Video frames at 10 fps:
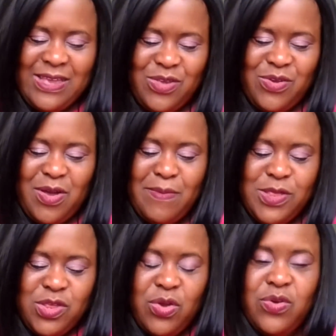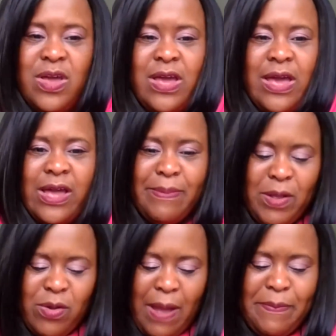Thank you, Carmen. So,
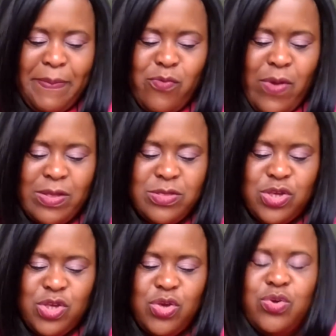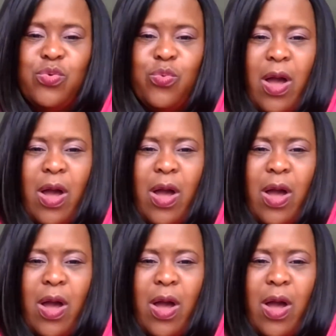Camille, coming back round to you,